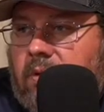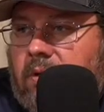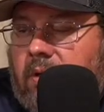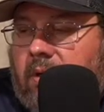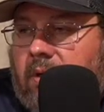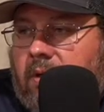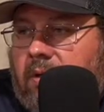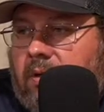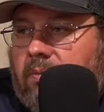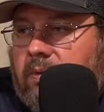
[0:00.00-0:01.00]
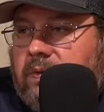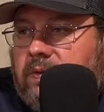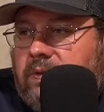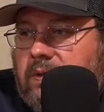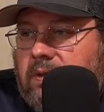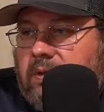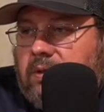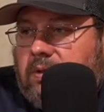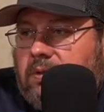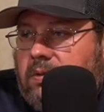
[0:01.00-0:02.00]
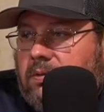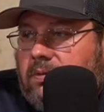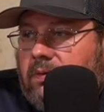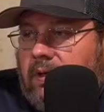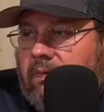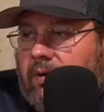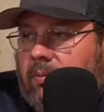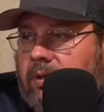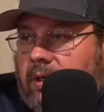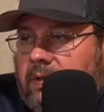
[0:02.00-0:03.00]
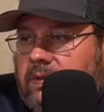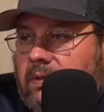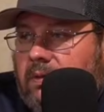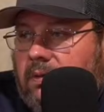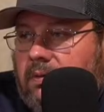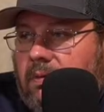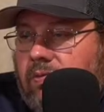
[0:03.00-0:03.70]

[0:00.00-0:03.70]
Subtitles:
Let's see. Do they have RBIs here?